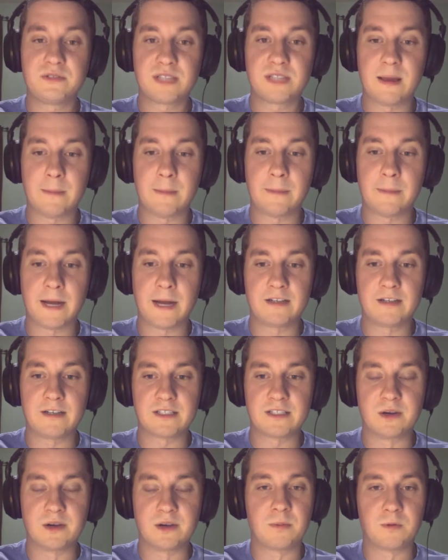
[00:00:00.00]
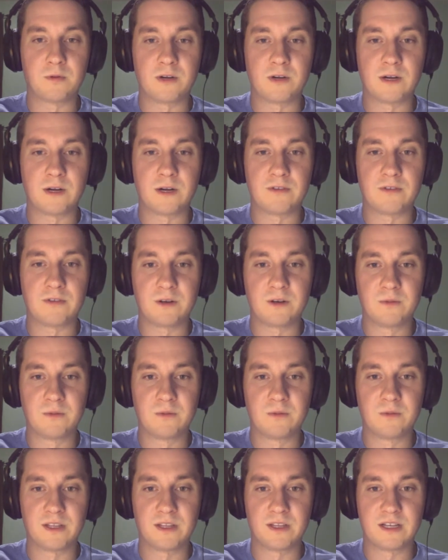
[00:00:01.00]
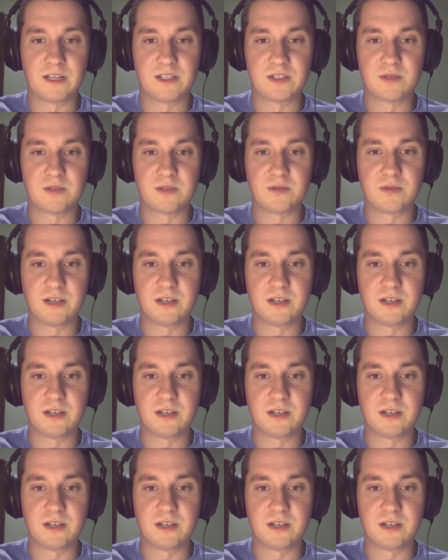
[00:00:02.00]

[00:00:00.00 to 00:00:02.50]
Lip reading: a Periscope or whatever, one of the Twitter.